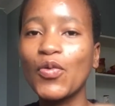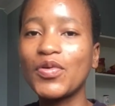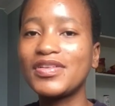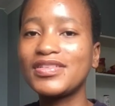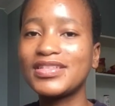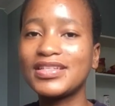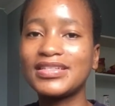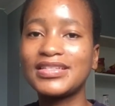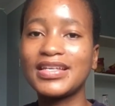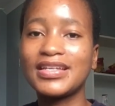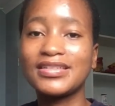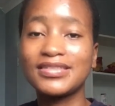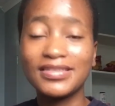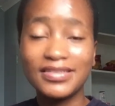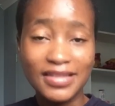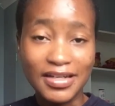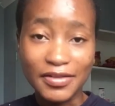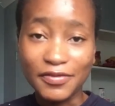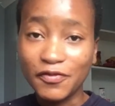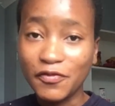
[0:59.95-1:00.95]
with certain
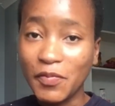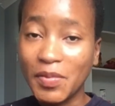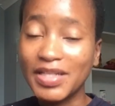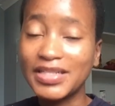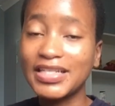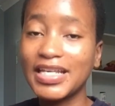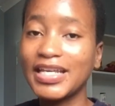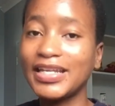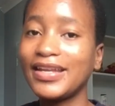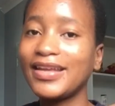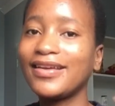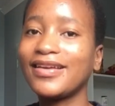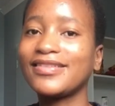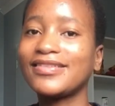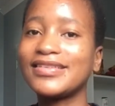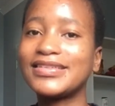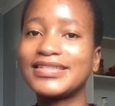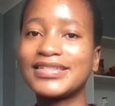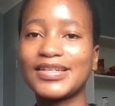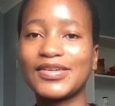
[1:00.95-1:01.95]
stuff
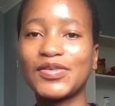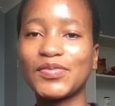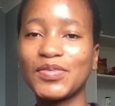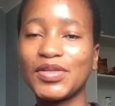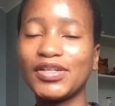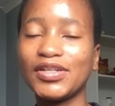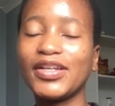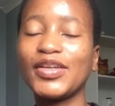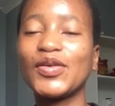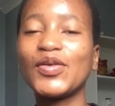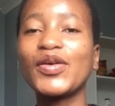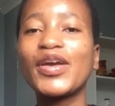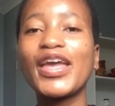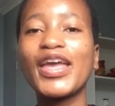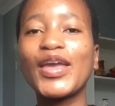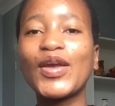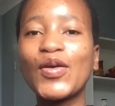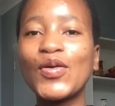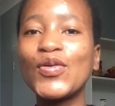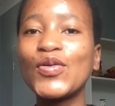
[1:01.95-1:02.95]
pertaining to the ceremony.
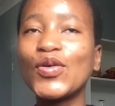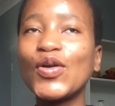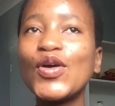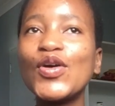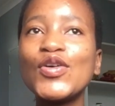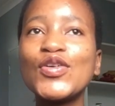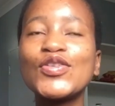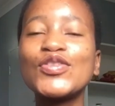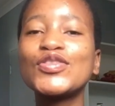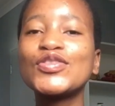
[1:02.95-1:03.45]
Okay, cool.